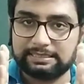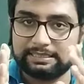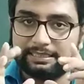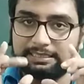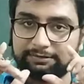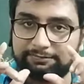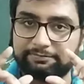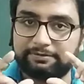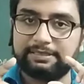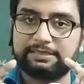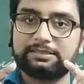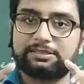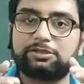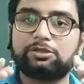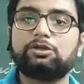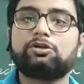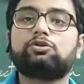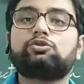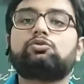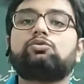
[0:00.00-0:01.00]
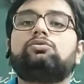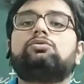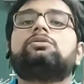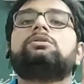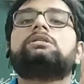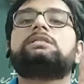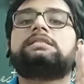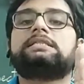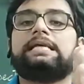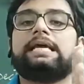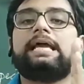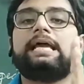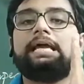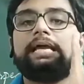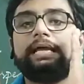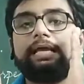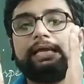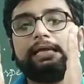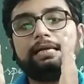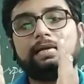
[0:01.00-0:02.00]
The difference should
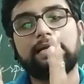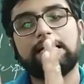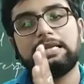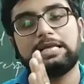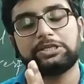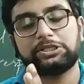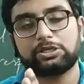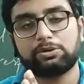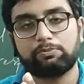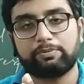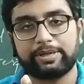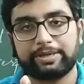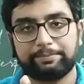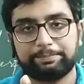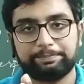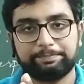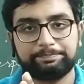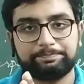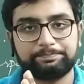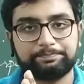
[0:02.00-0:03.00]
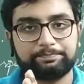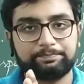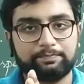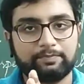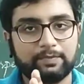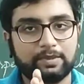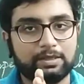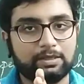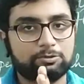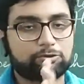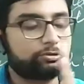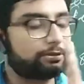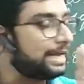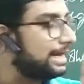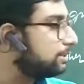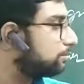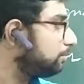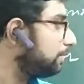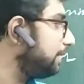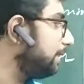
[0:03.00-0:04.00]
stay in a lesser way. So
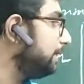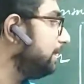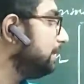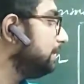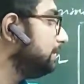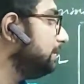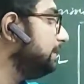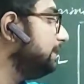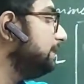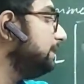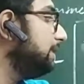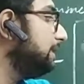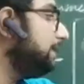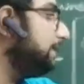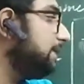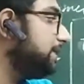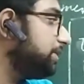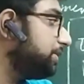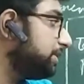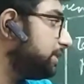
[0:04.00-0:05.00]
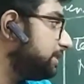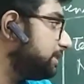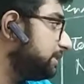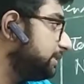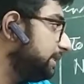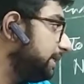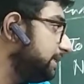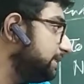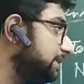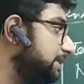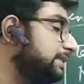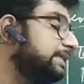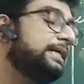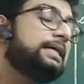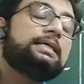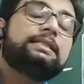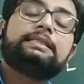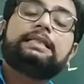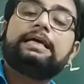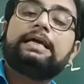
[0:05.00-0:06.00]
that's why in initial
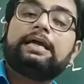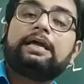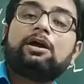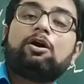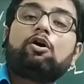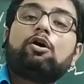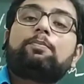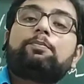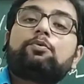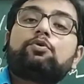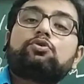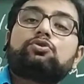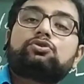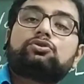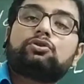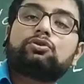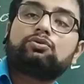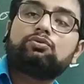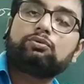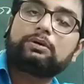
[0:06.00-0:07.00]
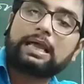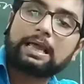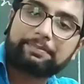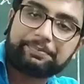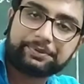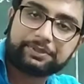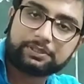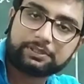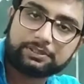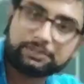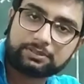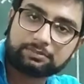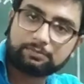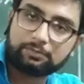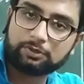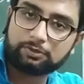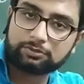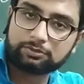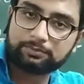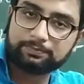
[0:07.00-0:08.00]
stages they opposed to capitalism.